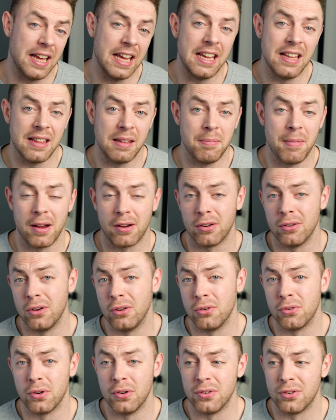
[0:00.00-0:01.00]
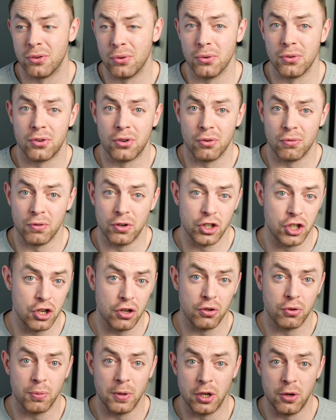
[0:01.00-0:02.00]
an easy macronutrient source to
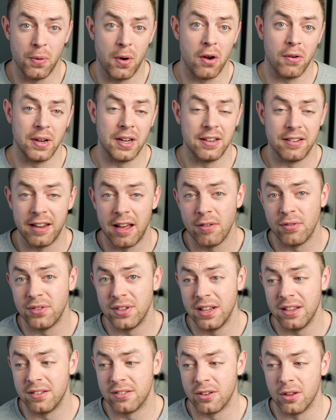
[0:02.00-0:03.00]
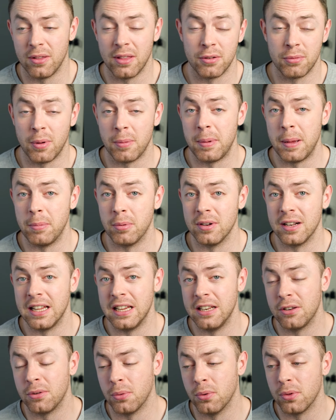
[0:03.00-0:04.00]
reduce when you are in a deficit. So that's why people
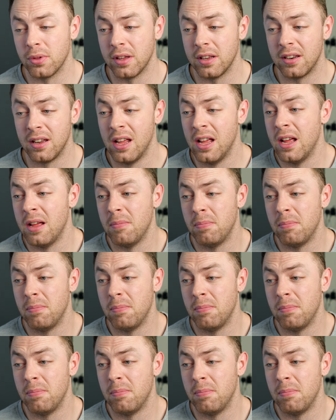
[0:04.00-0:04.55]
lean towards it.